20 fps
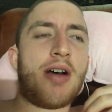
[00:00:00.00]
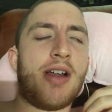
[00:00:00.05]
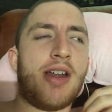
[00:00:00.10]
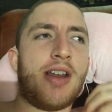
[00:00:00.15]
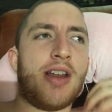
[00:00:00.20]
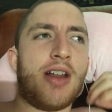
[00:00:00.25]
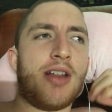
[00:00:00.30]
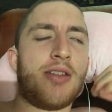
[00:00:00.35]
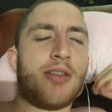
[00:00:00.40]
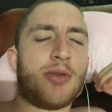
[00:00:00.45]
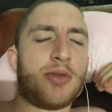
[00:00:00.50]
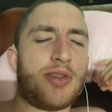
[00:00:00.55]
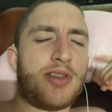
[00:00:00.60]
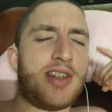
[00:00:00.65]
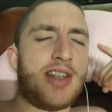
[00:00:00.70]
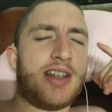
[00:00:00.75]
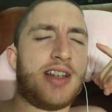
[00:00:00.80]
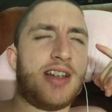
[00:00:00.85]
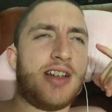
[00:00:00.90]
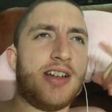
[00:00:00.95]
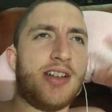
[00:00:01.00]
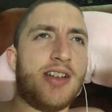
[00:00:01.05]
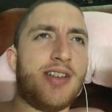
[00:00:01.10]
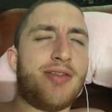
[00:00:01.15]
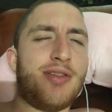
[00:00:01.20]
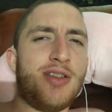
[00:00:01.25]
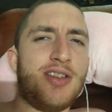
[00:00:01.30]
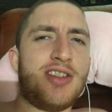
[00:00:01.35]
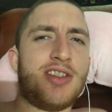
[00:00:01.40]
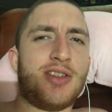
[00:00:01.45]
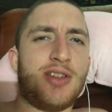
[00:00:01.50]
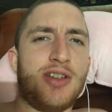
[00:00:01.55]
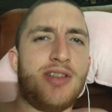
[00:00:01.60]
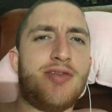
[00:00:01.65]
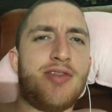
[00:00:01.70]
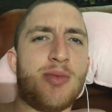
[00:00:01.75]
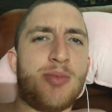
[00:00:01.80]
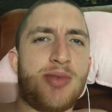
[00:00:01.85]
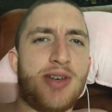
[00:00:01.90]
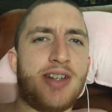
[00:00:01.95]
And I was thinking, oh, fruit's good
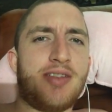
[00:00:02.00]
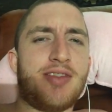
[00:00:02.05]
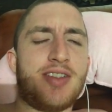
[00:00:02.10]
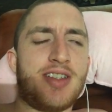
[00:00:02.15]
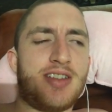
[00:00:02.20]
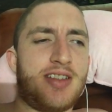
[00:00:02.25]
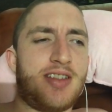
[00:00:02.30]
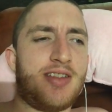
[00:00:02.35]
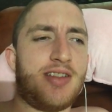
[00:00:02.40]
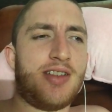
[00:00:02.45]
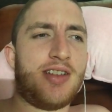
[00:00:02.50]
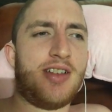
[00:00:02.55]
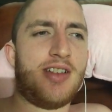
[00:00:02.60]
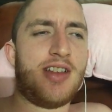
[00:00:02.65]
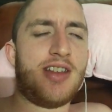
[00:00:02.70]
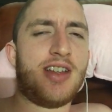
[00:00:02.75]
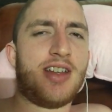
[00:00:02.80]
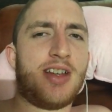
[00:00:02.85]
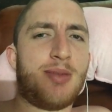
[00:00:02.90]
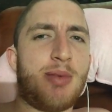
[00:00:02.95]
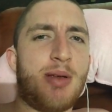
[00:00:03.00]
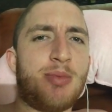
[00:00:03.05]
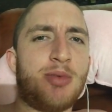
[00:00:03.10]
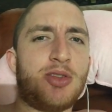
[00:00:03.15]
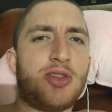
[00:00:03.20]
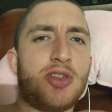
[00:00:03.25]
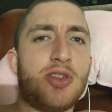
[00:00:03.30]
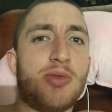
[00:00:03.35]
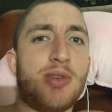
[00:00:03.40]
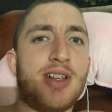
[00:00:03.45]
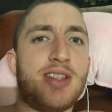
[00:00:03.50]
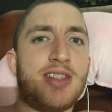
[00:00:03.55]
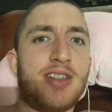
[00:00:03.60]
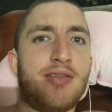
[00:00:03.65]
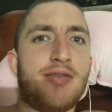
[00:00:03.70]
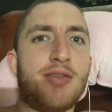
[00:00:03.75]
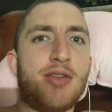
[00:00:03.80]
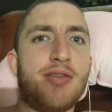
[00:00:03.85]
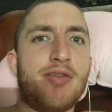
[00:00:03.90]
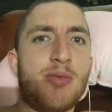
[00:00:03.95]
for breakfast. I think people should always
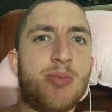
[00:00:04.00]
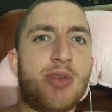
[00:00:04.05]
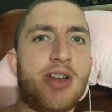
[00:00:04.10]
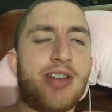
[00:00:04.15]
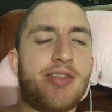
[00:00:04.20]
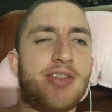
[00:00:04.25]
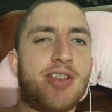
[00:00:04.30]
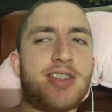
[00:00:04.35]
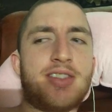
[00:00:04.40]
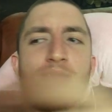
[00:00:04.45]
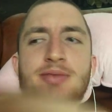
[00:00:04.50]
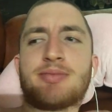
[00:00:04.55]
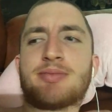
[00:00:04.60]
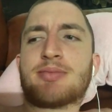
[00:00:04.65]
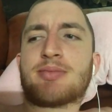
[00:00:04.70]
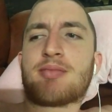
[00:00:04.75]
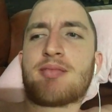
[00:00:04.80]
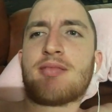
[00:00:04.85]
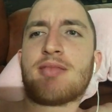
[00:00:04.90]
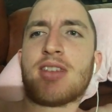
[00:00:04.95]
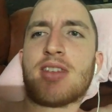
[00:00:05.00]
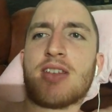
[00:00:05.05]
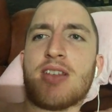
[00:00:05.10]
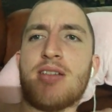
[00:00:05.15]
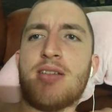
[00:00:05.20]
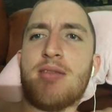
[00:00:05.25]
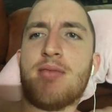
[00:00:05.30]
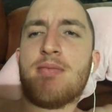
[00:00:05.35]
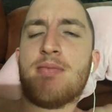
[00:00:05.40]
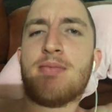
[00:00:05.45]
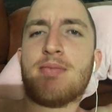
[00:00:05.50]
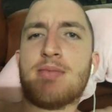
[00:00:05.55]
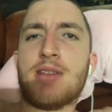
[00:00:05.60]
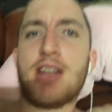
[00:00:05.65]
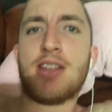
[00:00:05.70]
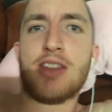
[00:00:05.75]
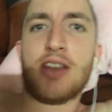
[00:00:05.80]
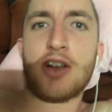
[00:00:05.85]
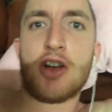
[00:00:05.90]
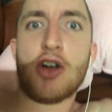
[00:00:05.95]
eat fruit for breakfast.
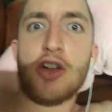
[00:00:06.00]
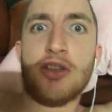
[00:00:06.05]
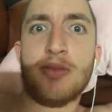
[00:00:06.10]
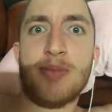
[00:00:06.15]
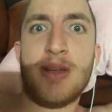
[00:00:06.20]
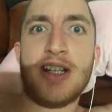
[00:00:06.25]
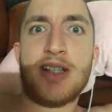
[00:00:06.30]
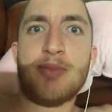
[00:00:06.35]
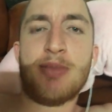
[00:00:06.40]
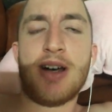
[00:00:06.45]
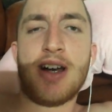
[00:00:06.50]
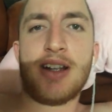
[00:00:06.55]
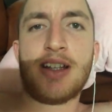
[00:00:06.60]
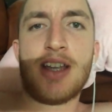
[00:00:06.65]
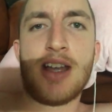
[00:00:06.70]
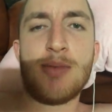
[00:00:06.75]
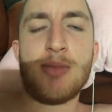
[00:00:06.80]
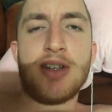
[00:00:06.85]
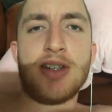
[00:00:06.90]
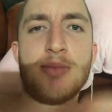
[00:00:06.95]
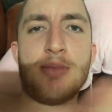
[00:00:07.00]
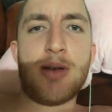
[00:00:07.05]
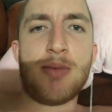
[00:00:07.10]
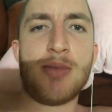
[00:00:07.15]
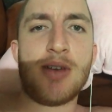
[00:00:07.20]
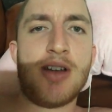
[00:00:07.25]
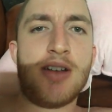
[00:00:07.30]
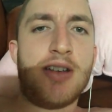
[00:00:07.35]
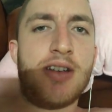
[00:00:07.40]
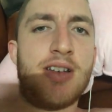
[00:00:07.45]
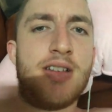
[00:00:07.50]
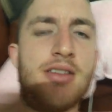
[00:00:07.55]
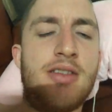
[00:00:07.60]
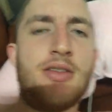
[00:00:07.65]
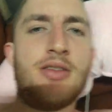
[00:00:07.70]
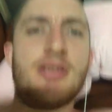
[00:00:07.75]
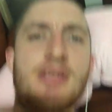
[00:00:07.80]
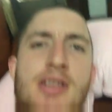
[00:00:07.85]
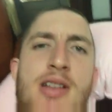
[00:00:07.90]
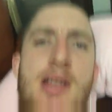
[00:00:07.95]
And the cold meats part came into my mind and I
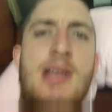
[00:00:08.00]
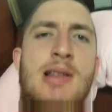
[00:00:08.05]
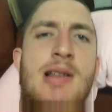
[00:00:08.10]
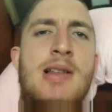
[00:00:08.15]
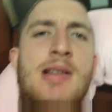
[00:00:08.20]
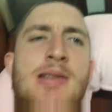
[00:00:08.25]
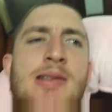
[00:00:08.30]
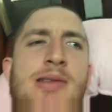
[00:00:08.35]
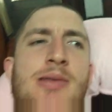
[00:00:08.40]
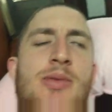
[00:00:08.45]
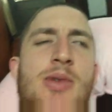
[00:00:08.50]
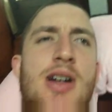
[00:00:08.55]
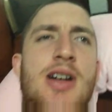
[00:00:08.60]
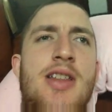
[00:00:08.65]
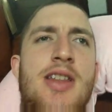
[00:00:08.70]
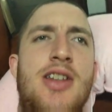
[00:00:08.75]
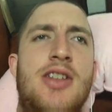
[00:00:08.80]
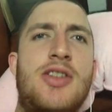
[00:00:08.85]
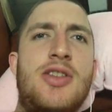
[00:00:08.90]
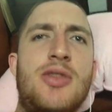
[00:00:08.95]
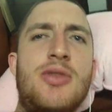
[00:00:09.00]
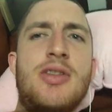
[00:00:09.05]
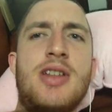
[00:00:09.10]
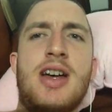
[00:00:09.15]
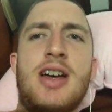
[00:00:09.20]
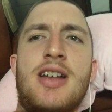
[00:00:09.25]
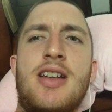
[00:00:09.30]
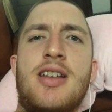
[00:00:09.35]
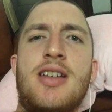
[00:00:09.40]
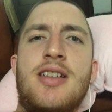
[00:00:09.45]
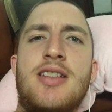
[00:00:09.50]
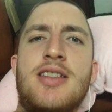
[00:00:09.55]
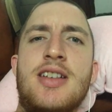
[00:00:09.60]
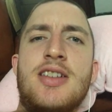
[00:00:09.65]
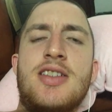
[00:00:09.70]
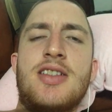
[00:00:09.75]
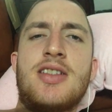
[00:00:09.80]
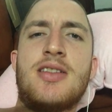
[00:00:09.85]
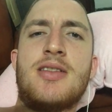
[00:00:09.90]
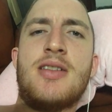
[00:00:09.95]
thought, why do they do that? It's
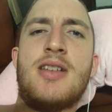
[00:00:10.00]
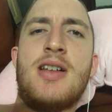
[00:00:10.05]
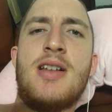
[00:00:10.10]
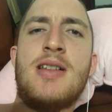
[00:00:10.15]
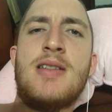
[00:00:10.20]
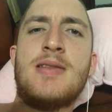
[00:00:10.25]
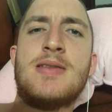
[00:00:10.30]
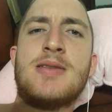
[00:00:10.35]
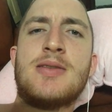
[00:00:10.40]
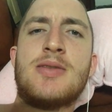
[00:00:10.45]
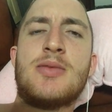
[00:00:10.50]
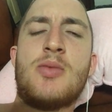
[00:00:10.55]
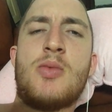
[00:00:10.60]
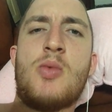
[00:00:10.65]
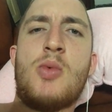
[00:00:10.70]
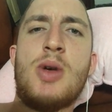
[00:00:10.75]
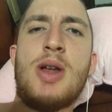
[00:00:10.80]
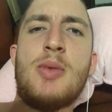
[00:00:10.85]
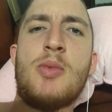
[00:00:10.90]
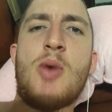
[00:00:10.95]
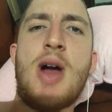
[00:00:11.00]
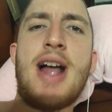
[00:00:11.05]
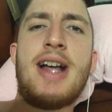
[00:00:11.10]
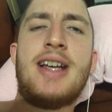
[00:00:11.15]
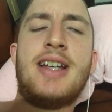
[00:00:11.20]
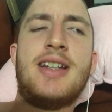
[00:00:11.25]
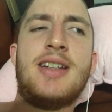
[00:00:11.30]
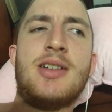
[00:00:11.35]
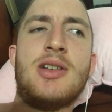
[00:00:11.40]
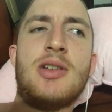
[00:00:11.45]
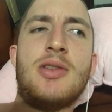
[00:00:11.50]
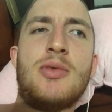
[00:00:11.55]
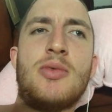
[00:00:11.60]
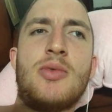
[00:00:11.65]
such a wacky